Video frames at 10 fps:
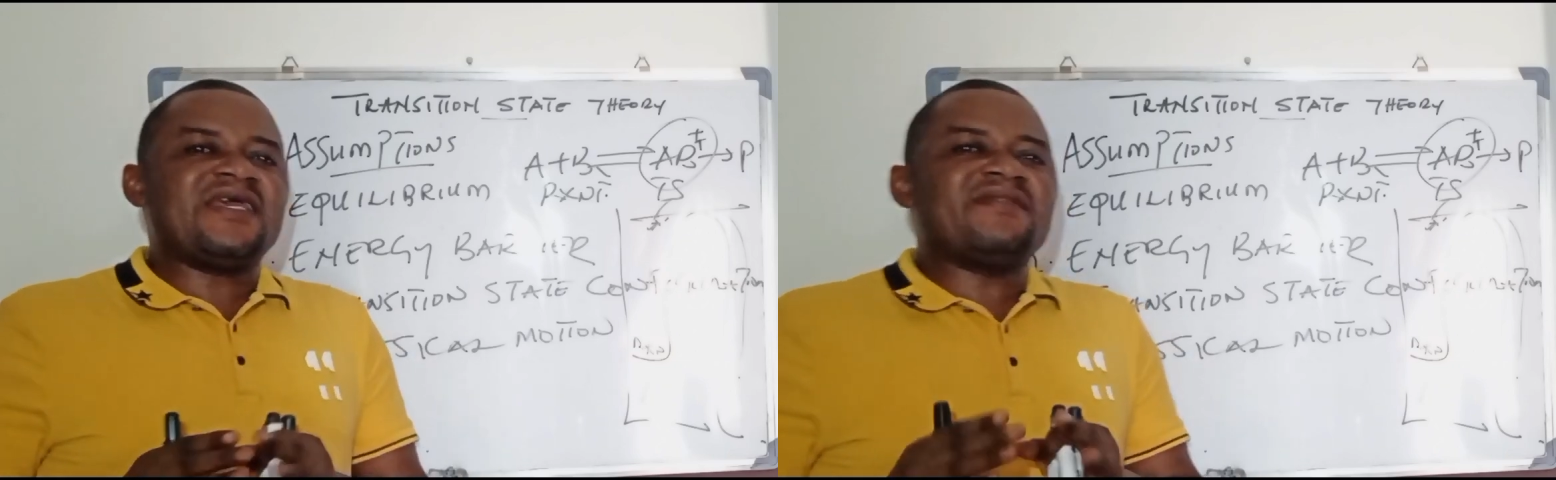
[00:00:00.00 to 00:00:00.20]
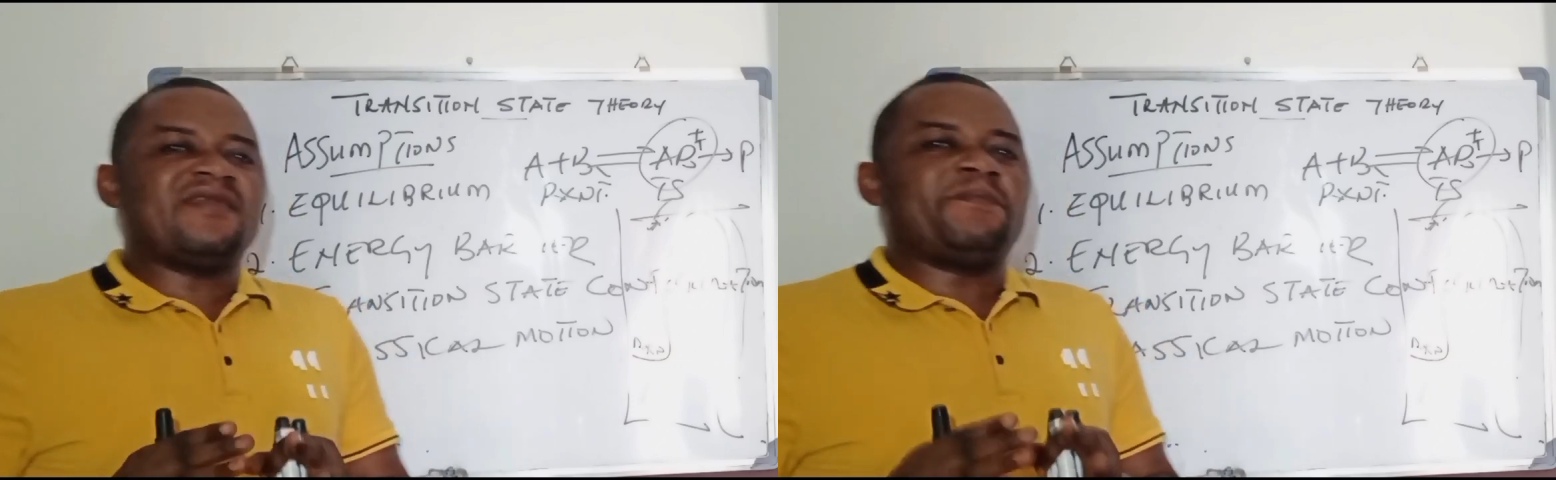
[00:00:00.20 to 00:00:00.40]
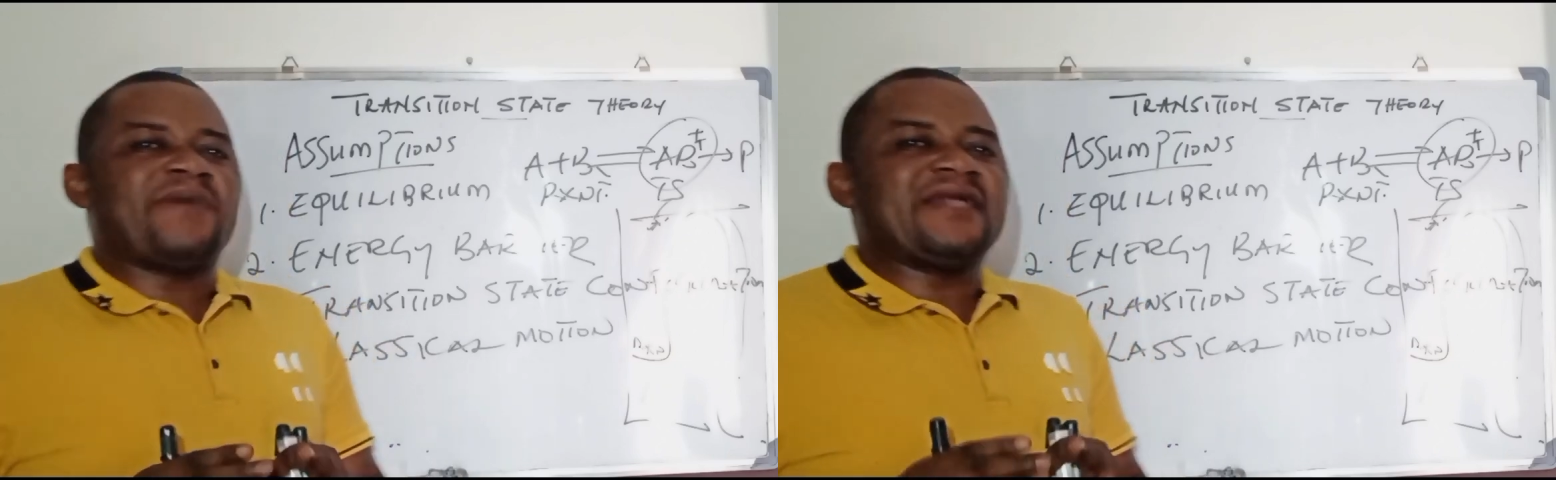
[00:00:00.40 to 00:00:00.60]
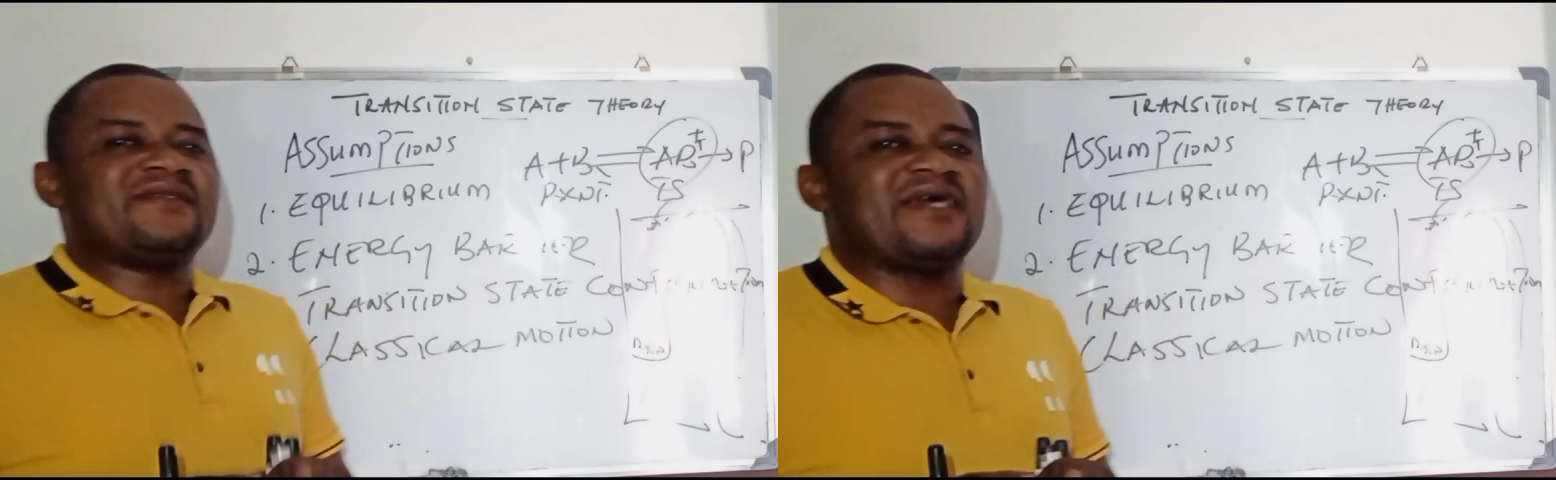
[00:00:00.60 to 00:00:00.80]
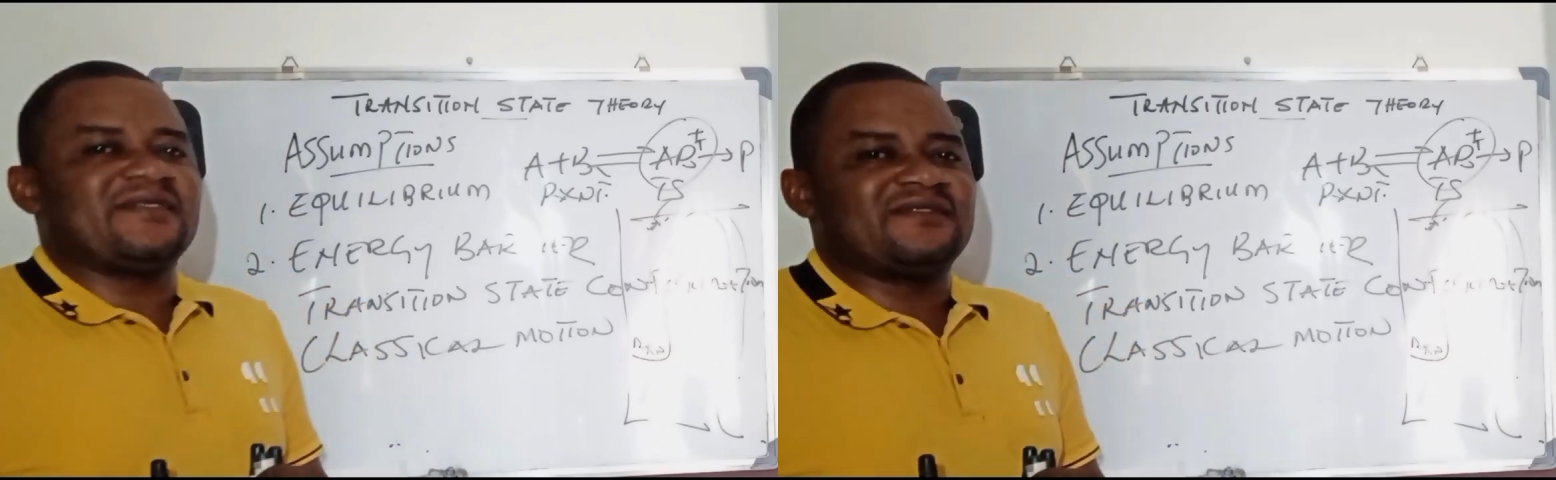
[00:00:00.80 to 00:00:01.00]

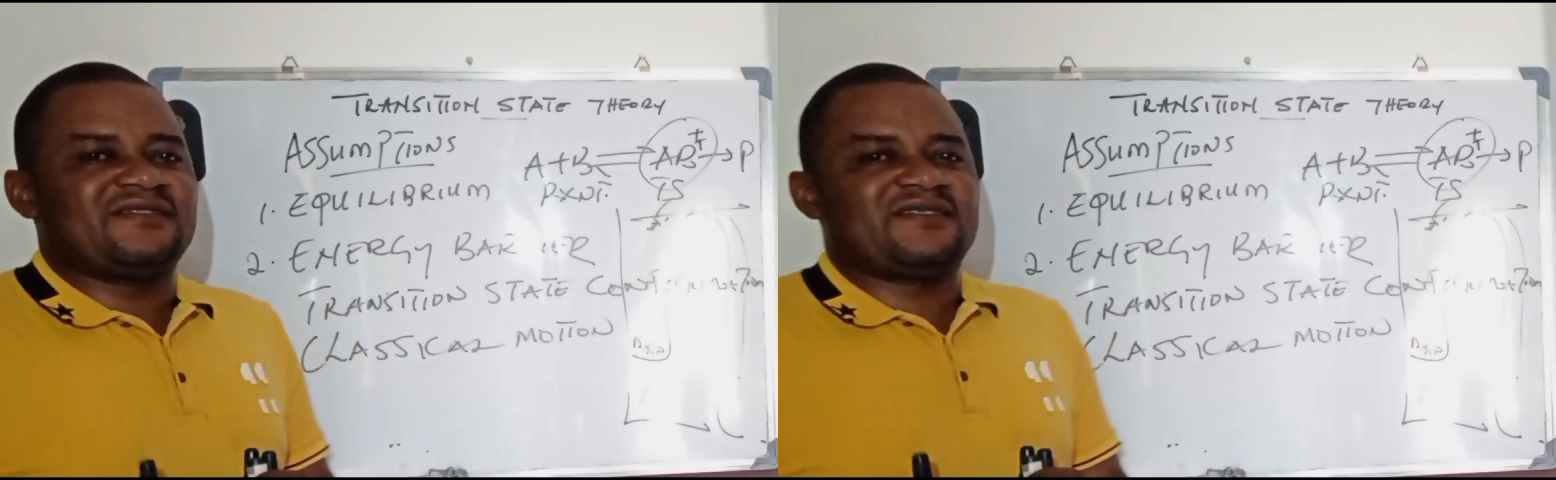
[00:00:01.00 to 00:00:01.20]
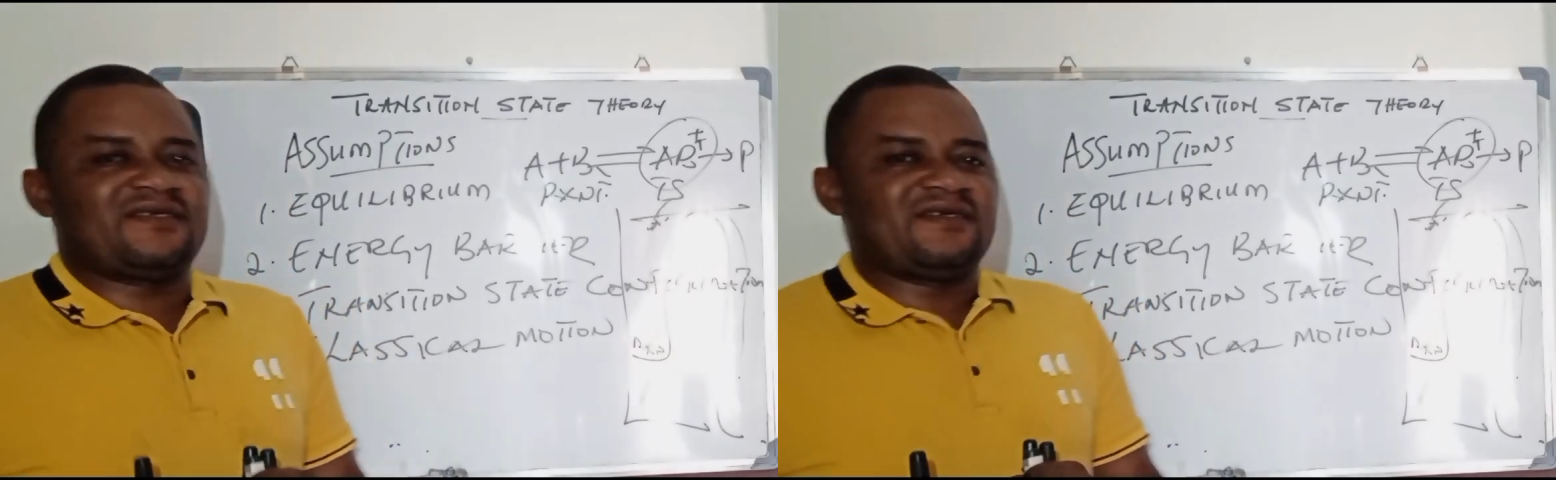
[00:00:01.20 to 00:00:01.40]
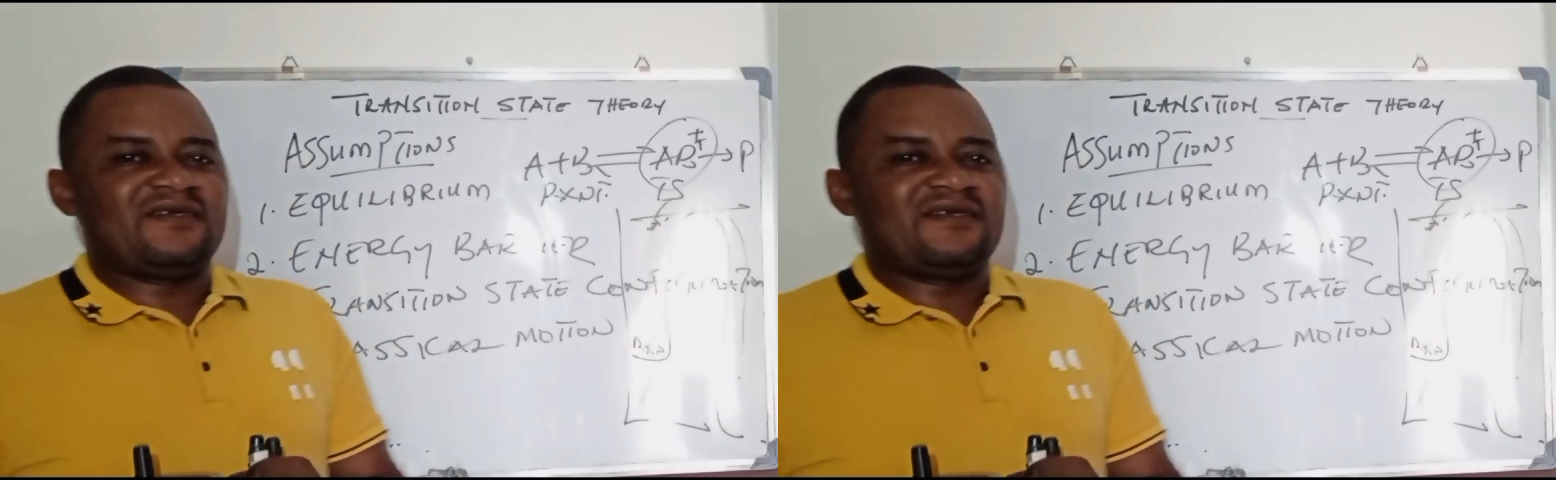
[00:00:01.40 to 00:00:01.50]
independent